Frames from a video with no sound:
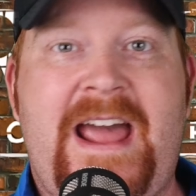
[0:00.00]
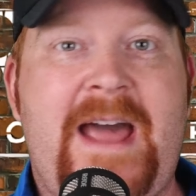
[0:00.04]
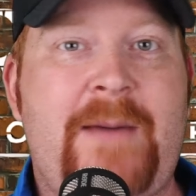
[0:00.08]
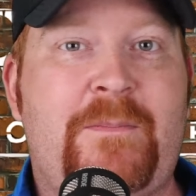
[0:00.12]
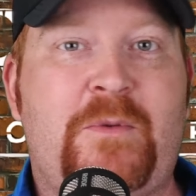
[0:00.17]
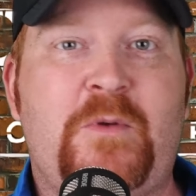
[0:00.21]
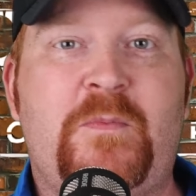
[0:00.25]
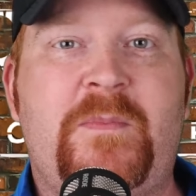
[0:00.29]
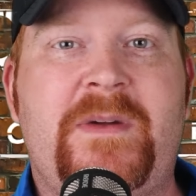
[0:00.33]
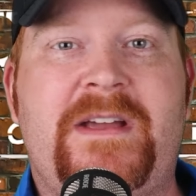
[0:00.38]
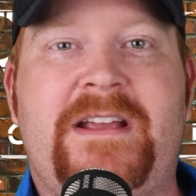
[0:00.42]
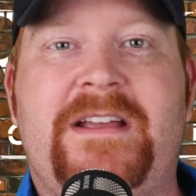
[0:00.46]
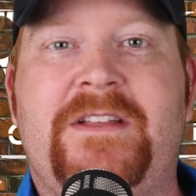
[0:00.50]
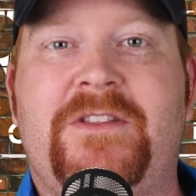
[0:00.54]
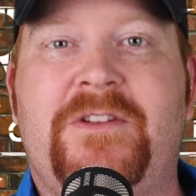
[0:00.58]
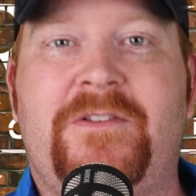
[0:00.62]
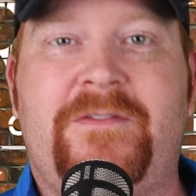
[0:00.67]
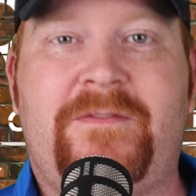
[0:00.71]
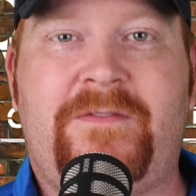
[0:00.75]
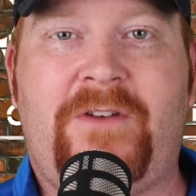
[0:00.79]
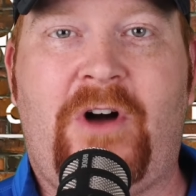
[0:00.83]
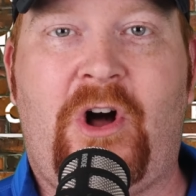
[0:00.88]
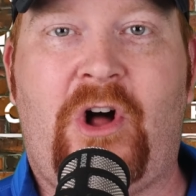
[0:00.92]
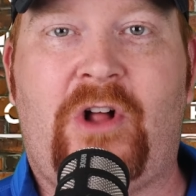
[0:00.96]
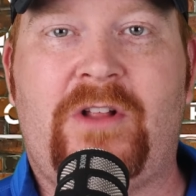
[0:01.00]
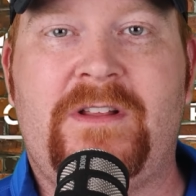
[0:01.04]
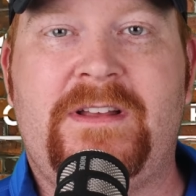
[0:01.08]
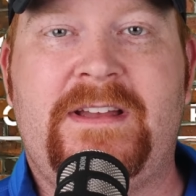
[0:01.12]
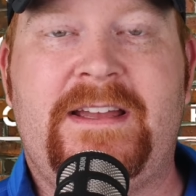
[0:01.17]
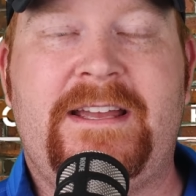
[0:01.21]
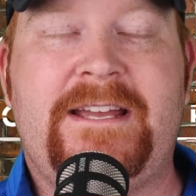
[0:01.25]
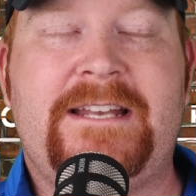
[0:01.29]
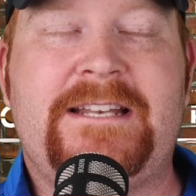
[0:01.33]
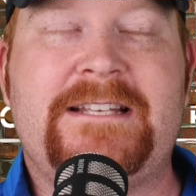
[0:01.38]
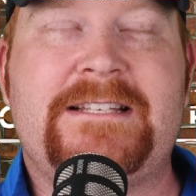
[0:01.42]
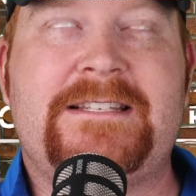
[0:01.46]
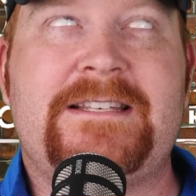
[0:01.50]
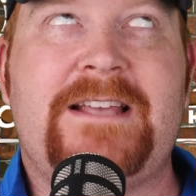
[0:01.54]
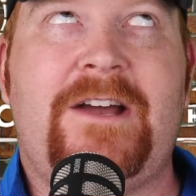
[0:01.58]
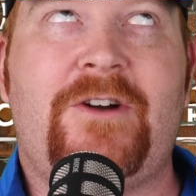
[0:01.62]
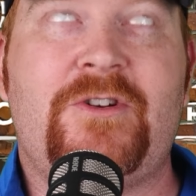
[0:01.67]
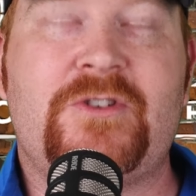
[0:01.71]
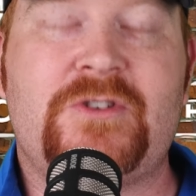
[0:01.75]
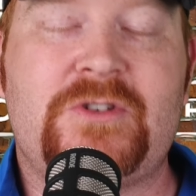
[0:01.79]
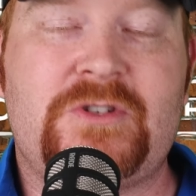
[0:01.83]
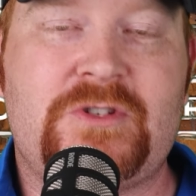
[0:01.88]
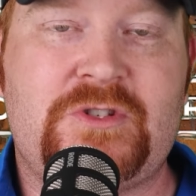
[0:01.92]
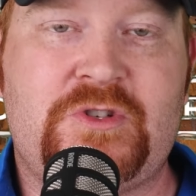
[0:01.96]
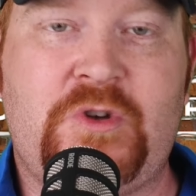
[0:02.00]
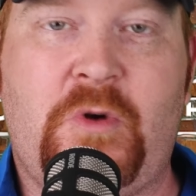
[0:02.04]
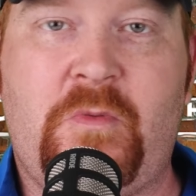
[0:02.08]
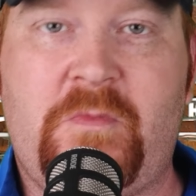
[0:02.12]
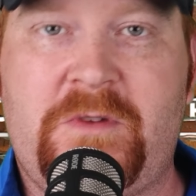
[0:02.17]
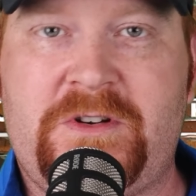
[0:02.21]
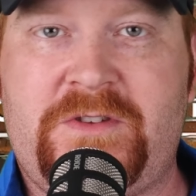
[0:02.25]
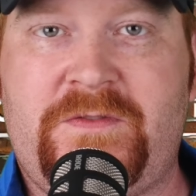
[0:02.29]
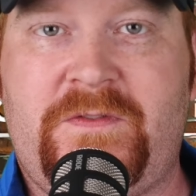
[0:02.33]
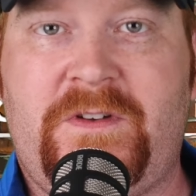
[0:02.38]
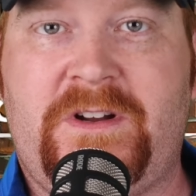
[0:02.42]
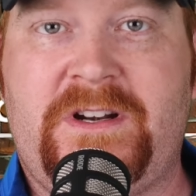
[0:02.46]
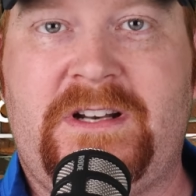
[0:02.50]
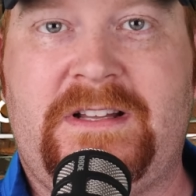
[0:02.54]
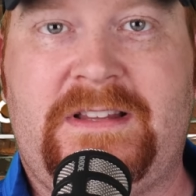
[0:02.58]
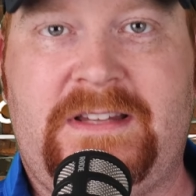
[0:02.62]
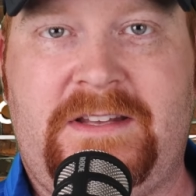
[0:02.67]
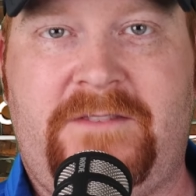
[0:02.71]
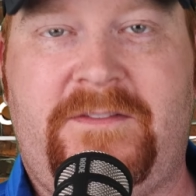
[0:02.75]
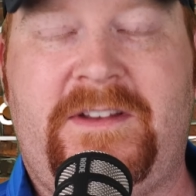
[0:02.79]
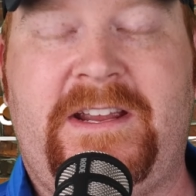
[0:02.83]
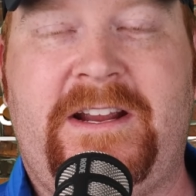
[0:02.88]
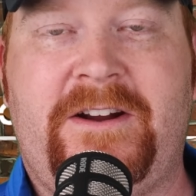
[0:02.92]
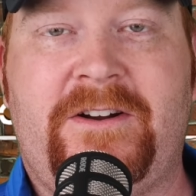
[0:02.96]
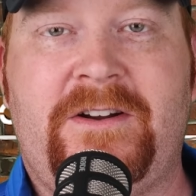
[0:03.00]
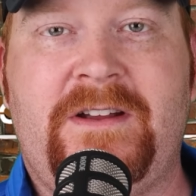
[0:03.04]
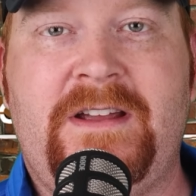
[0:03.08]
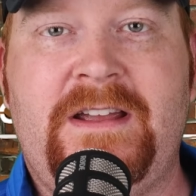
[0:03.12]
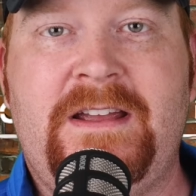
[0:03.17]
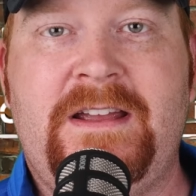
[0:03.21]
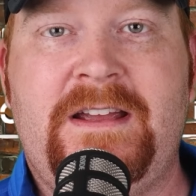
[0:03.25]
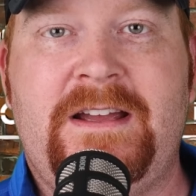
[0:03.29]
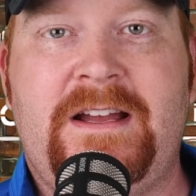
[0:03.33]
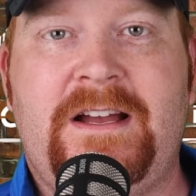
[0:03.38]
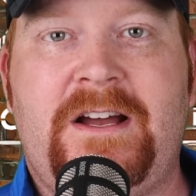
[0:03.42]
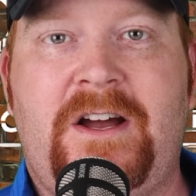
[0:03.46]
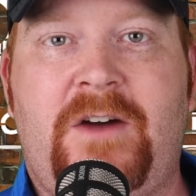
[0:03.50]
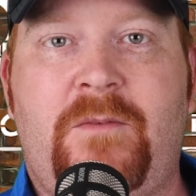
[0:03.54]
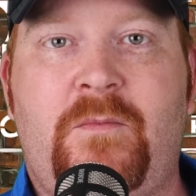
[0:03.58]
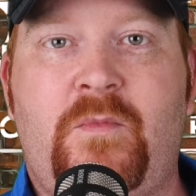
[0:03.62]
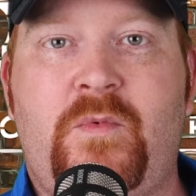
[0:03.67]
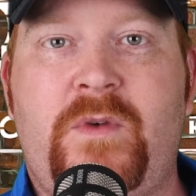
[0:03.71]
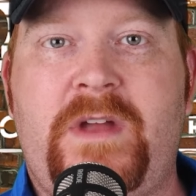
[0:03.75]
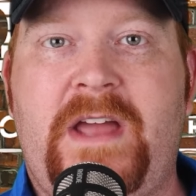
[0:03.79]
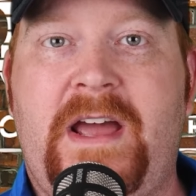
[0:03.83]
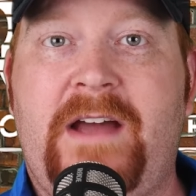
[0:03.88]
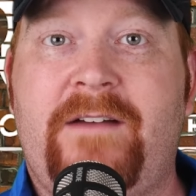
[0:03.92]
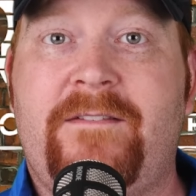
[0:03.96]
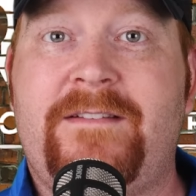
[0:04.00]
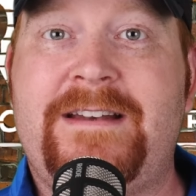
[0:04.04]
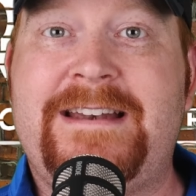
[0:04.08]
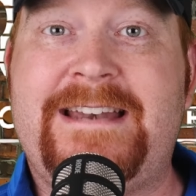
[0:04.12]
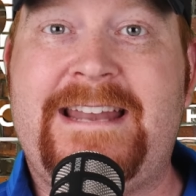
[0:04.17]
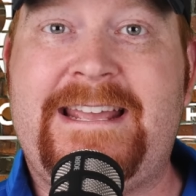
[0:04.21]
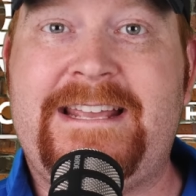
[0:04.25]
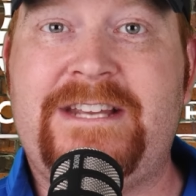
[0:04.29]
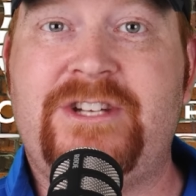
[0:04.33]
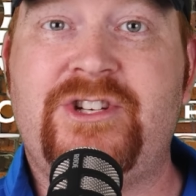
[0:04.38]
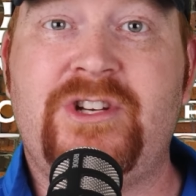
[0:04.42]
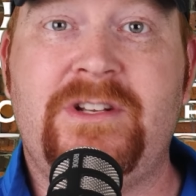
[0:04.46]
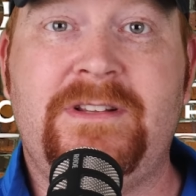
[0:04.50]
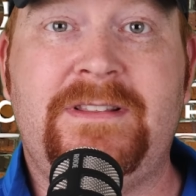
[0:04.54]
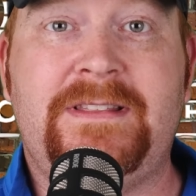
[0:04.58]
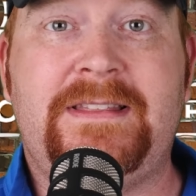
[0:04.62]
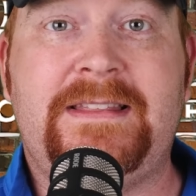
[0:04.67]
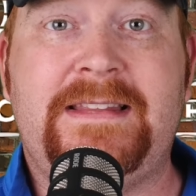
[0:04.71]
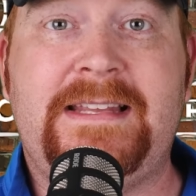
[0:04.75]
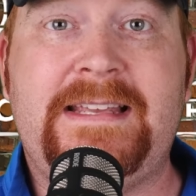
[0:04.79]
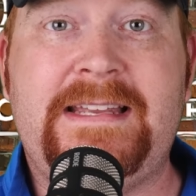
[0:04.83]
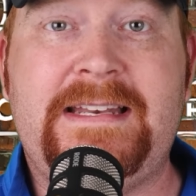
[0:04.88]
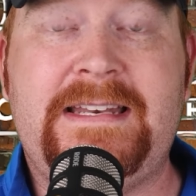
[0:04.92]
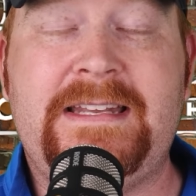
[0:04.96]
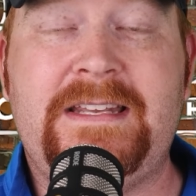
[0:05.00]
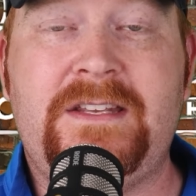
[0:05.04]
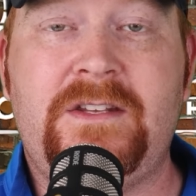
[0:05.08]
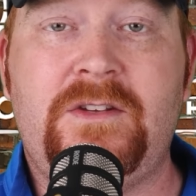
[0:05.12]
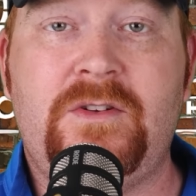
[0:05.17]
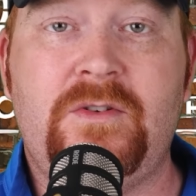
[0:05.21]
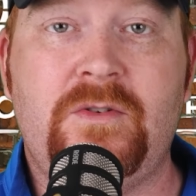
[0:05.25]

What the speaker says: apple pick in the fall. It is so much fun to live here. We have nation-leading